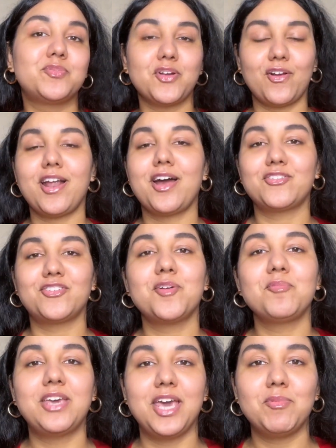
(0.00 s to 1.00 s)
product
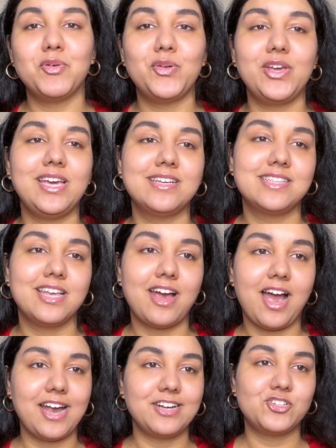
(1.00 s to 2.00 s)
from K-beauty is their
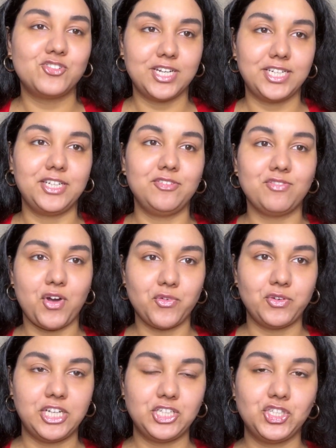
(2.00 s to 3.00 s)
hydrating
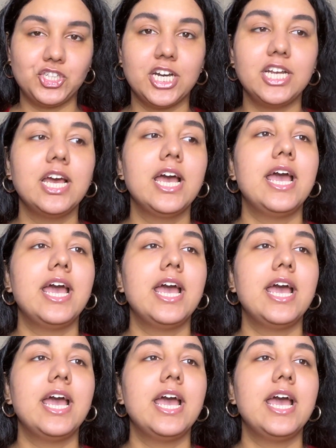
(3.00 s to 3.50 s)
foundation.